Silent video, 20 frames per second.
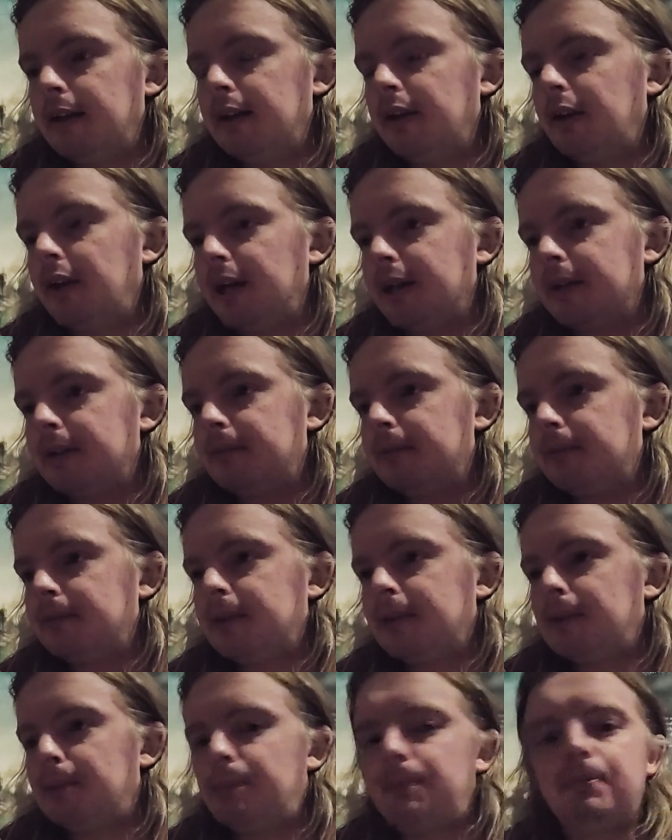like
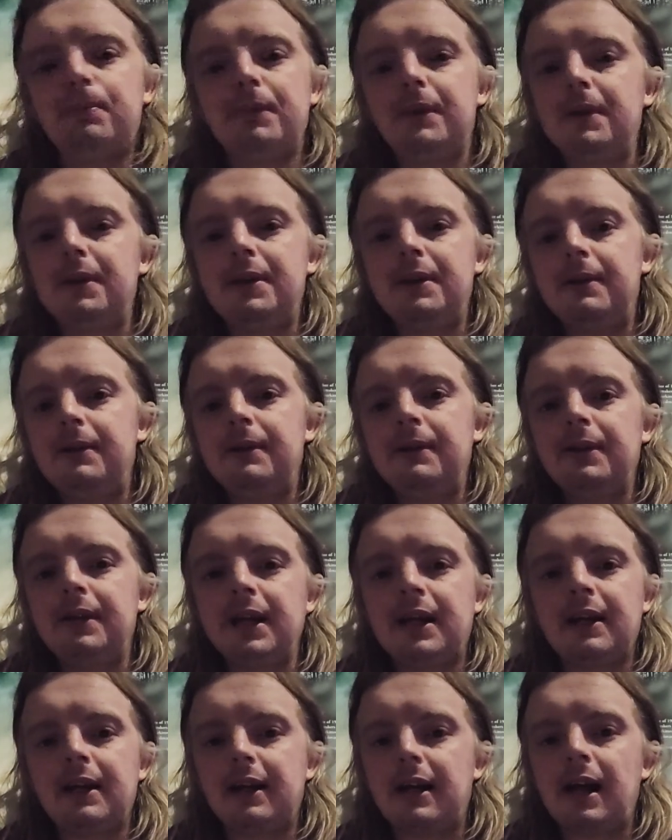the
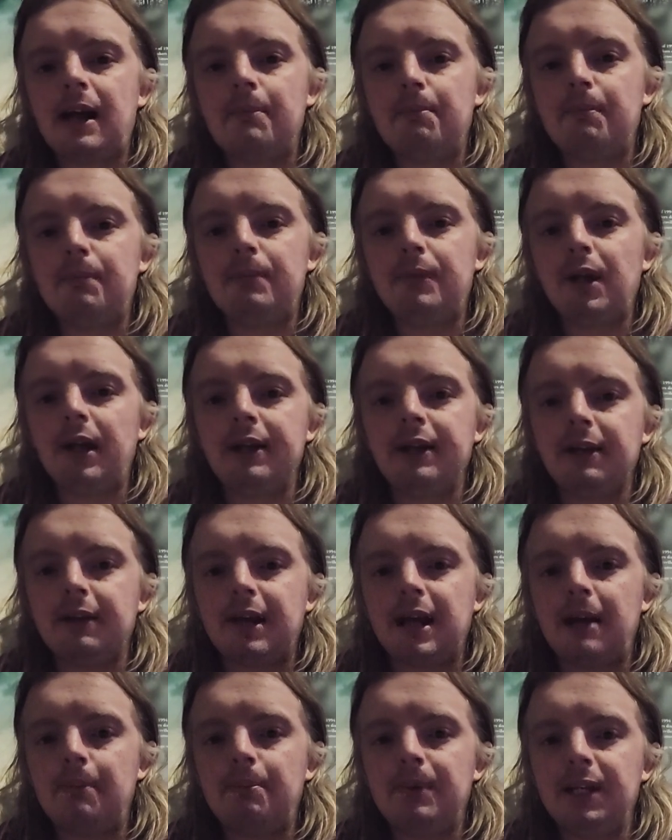
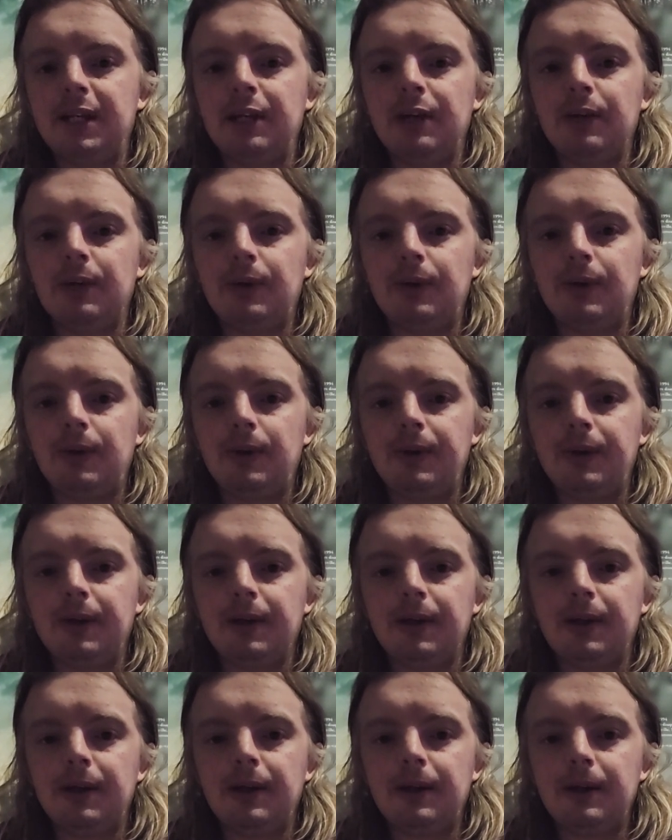company or
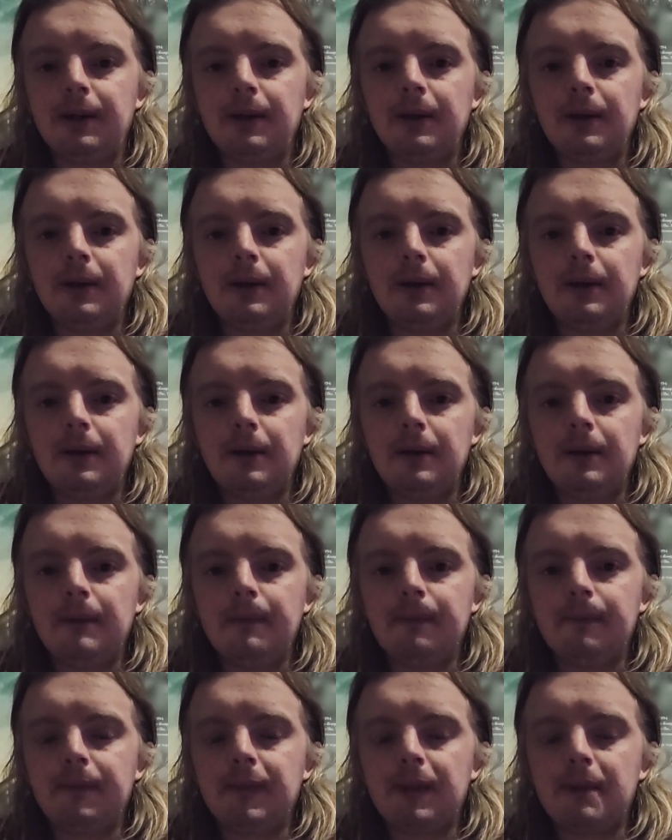the
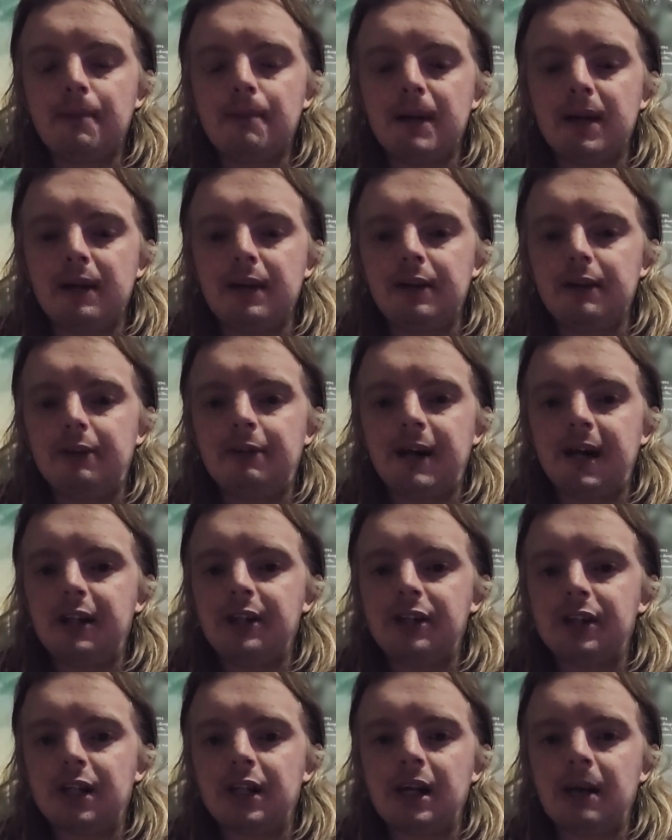
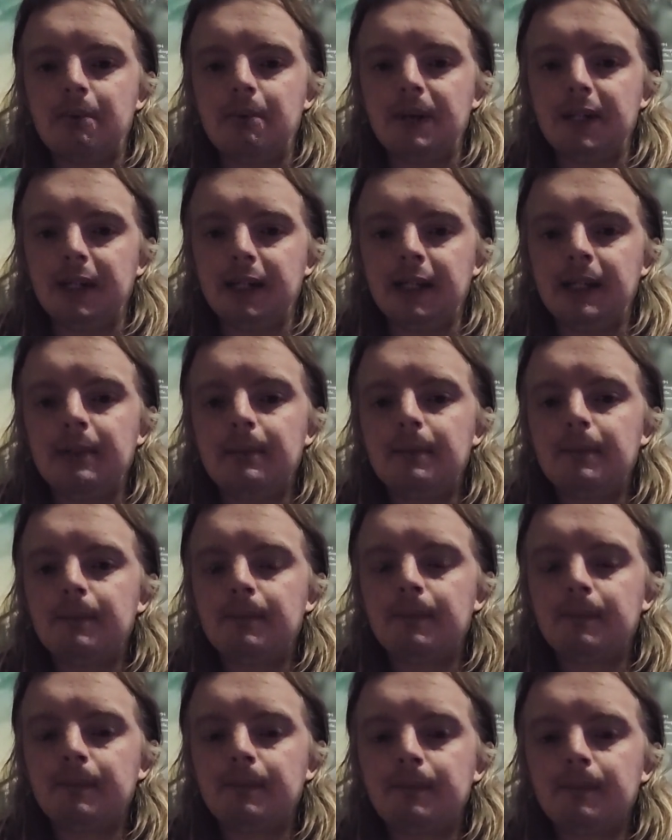manufacturer company
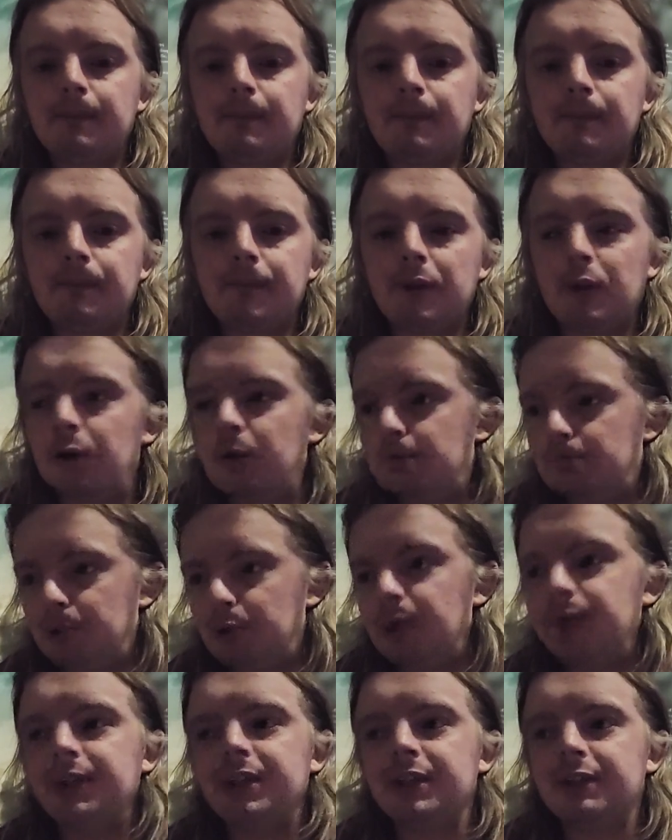who
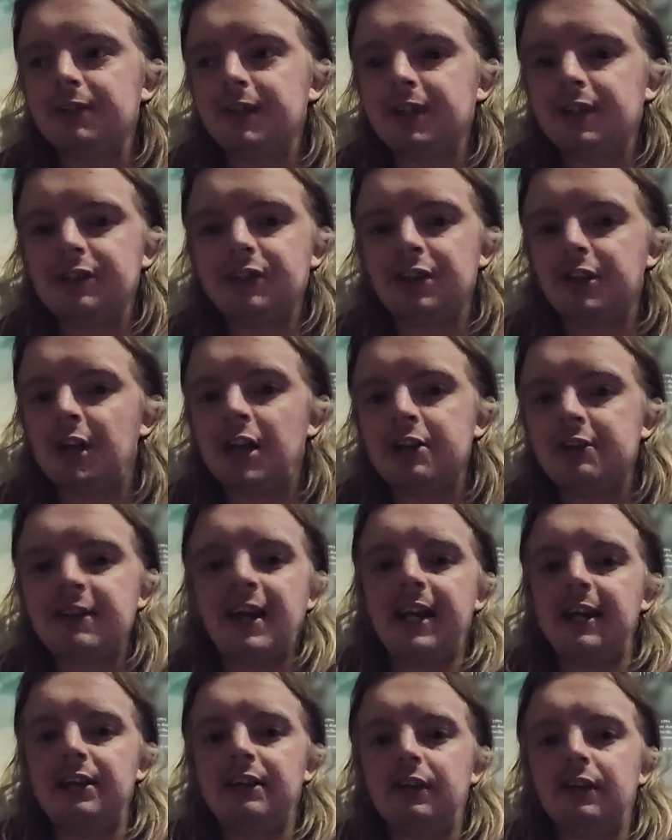build these figures, they don't
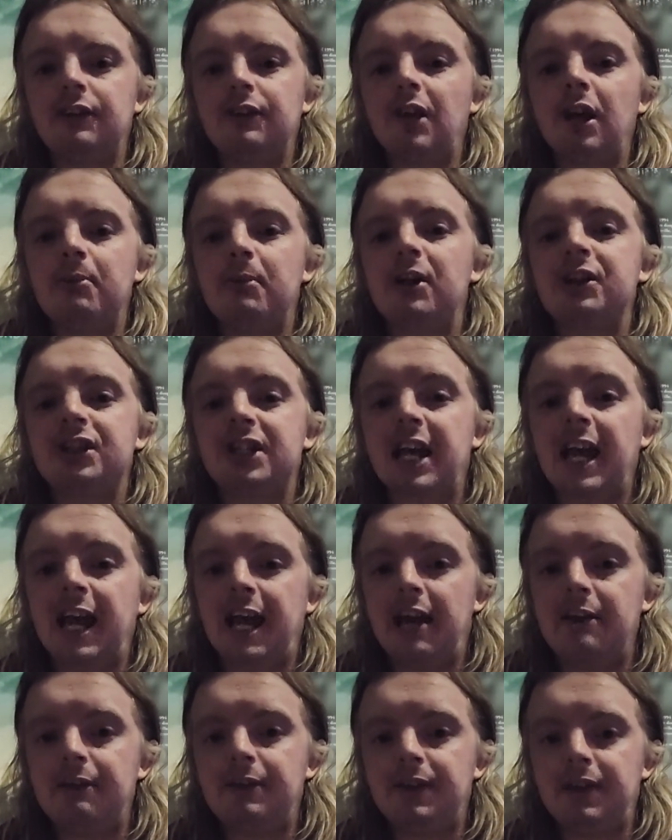take so much
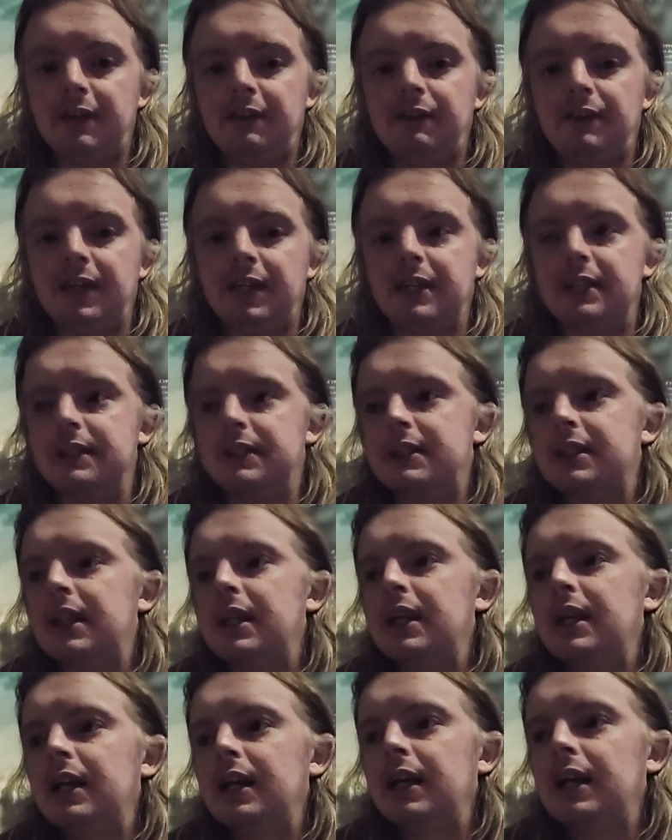care for their figures.
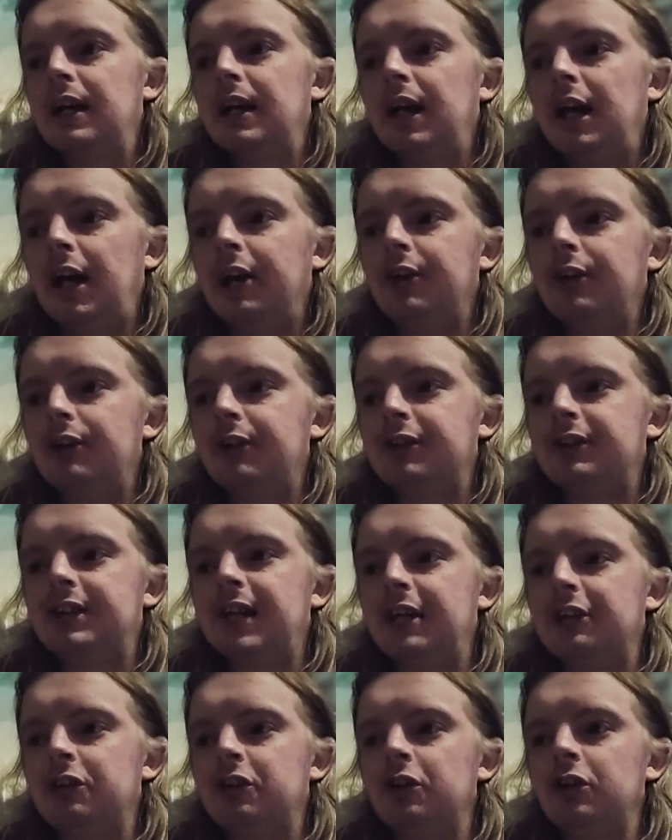And not just
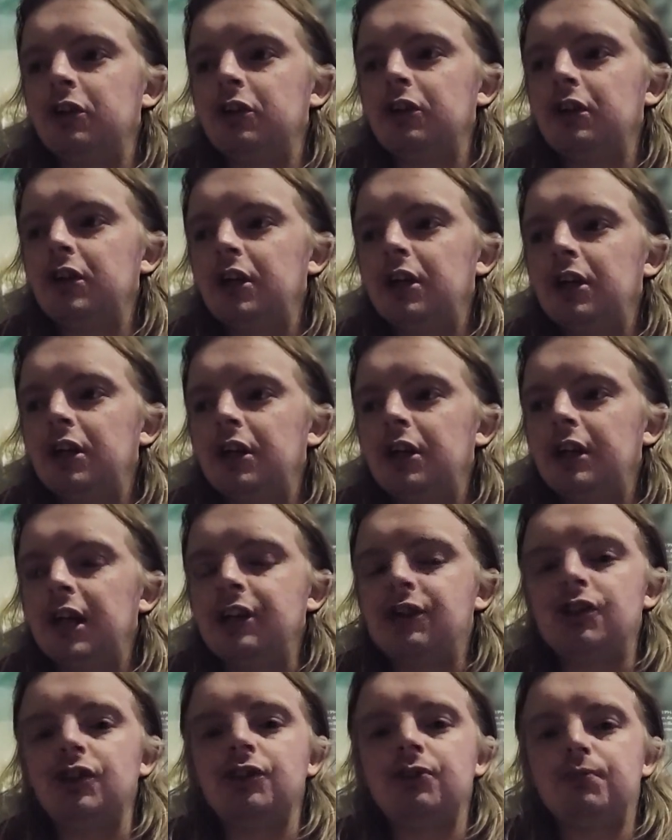that too, they
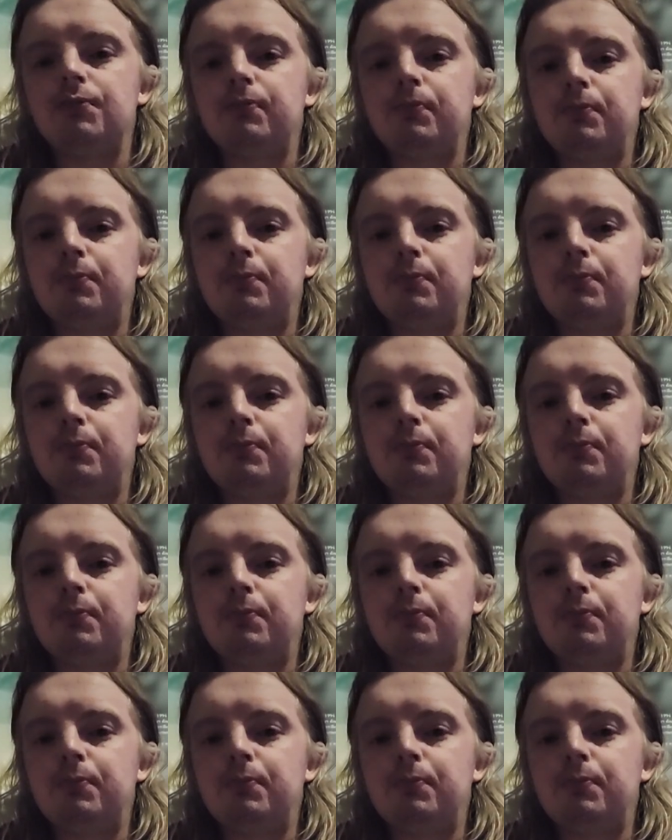should